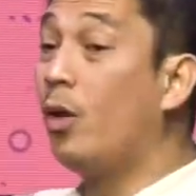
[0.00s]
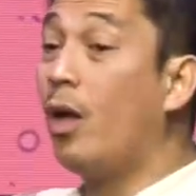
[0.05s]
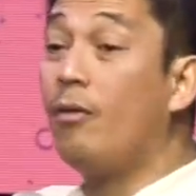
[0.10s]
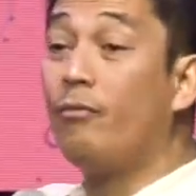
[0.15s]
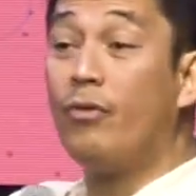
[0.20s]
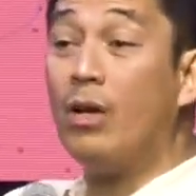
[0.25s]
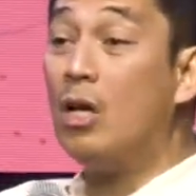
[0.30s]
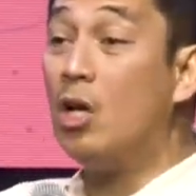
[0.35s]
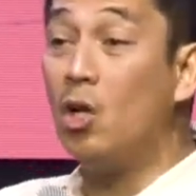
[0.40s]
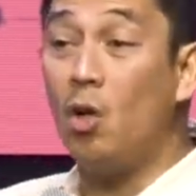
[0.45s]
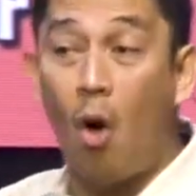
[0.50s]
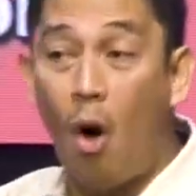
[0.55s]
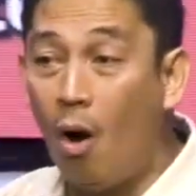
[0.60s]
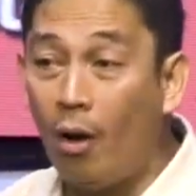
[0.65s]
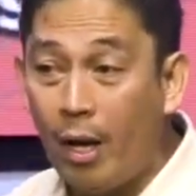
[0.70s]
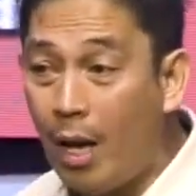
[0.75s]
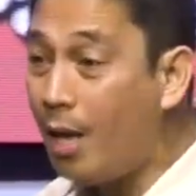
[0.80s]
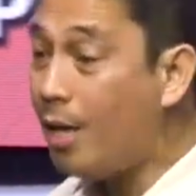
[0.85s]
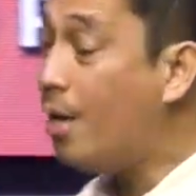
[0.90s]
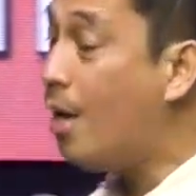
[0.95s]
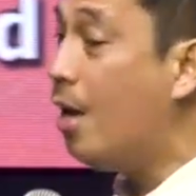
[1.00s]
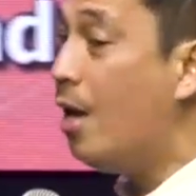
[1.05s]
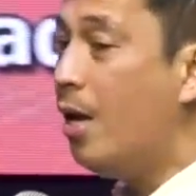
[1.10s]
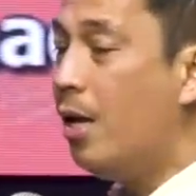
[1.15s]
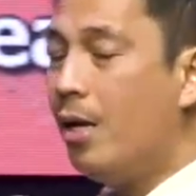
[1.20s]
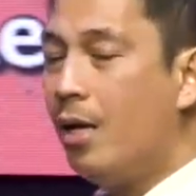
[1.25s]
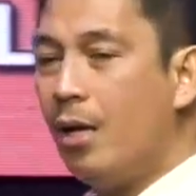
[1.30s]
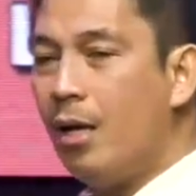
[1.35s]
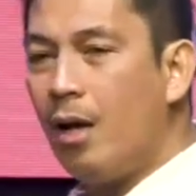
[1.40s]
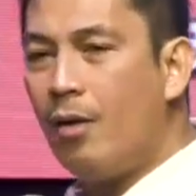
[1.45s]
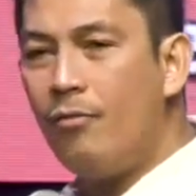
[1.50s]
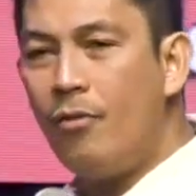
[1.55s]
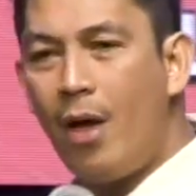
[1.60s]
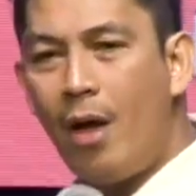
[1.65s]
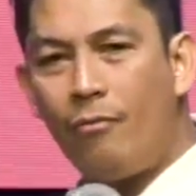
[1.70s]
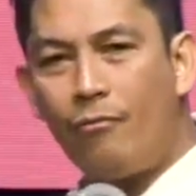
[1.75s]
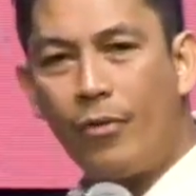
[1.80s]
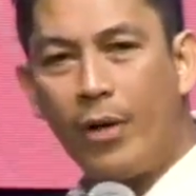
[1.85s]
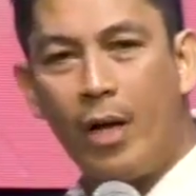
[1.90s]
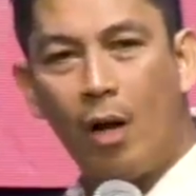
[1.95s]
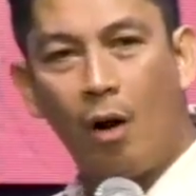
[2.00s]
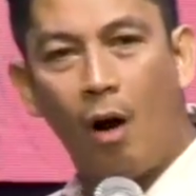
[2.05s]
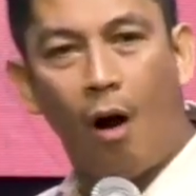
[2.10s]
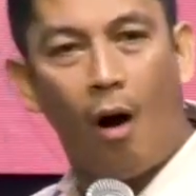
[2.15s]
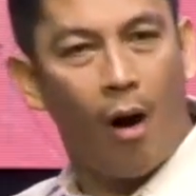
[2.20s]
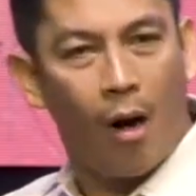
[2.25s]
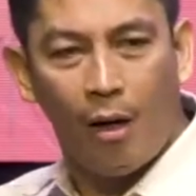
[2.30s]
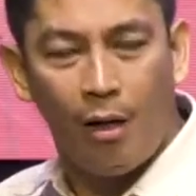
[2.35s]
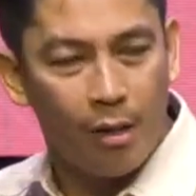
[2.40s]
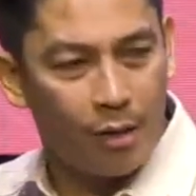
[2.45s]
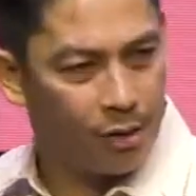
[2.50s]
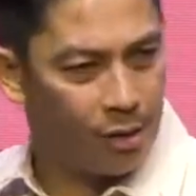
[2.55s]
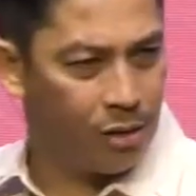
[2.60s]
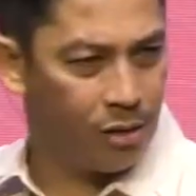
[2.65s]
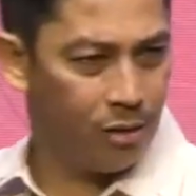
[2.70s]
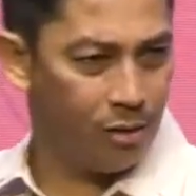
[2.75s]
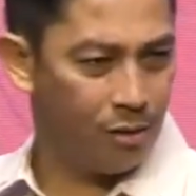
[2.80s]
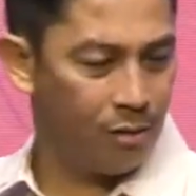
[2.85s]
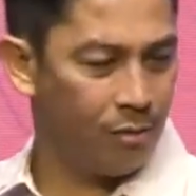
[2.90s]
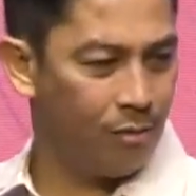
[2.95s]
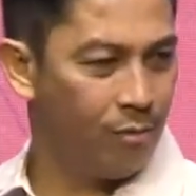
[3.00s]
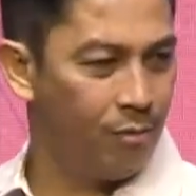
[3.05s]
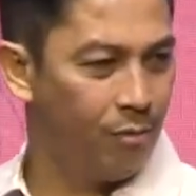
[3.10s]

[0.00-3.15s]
to every longing, of every heart.